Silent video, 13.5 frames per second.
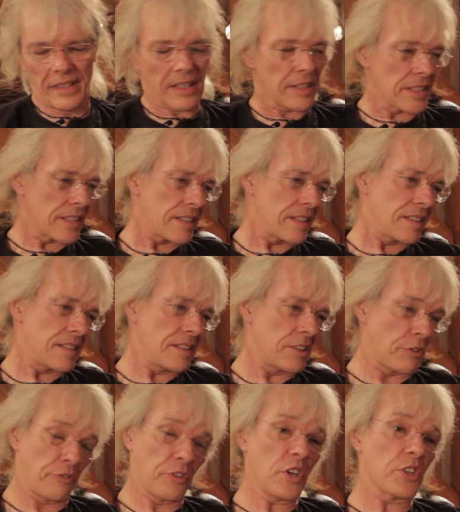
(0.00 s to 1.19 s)

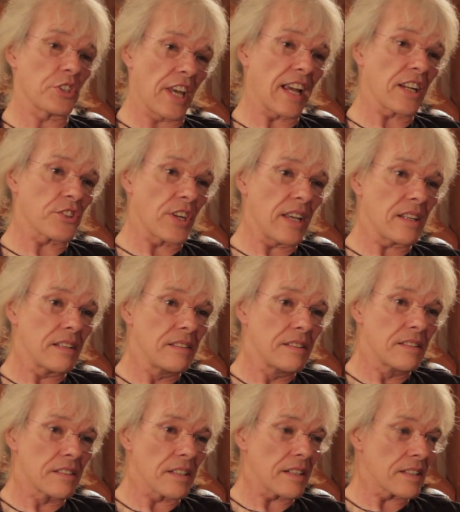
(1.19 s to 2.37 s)
the first Axjet
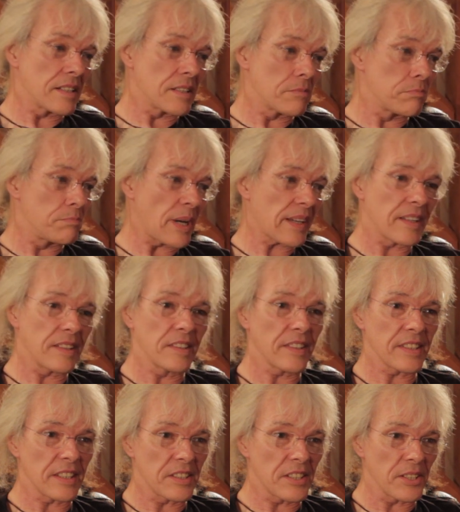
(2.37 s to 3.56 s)
started back in
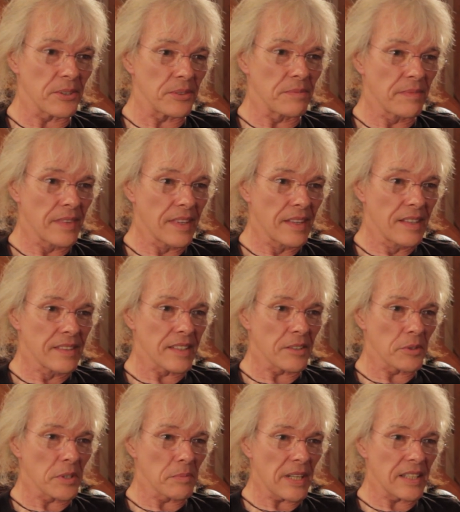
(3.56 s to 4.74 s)
92. So
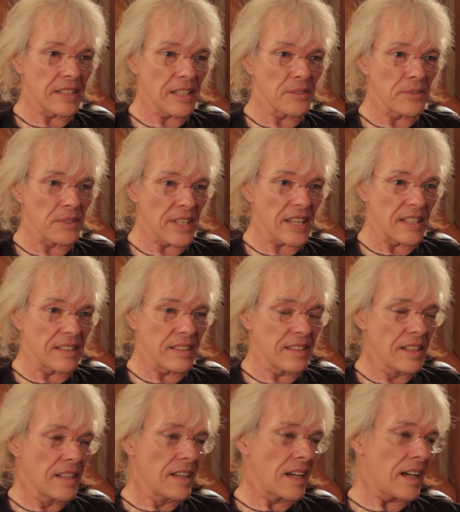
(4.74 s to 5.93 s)
we made those then
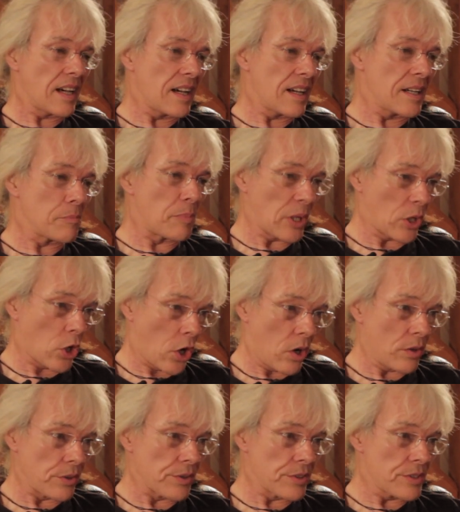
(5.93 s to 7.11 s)

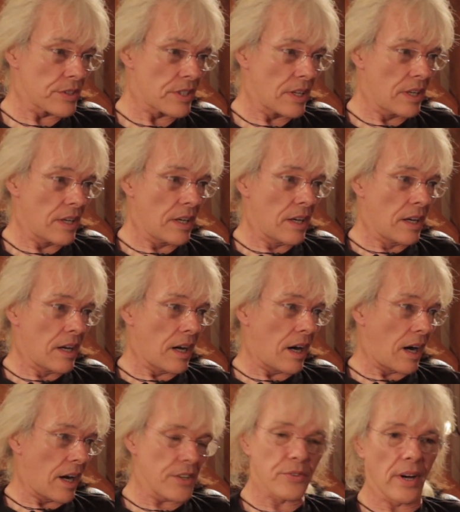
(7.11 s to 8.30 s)
because
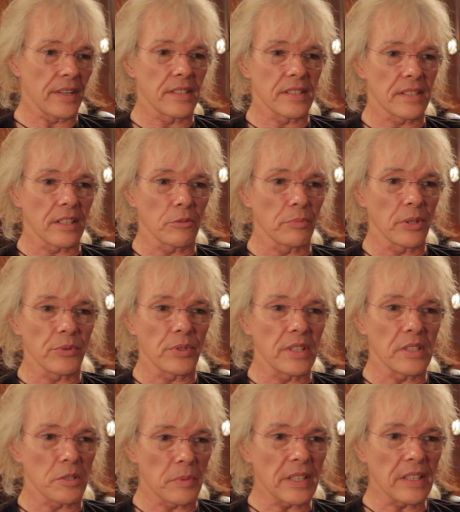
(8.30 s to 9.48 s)
I tried to sell built-in
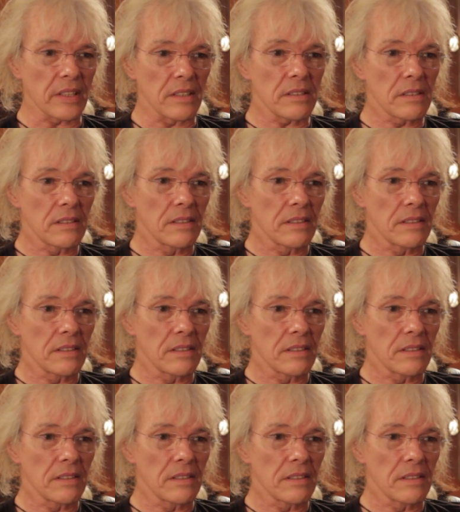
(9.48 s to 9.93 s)
speakers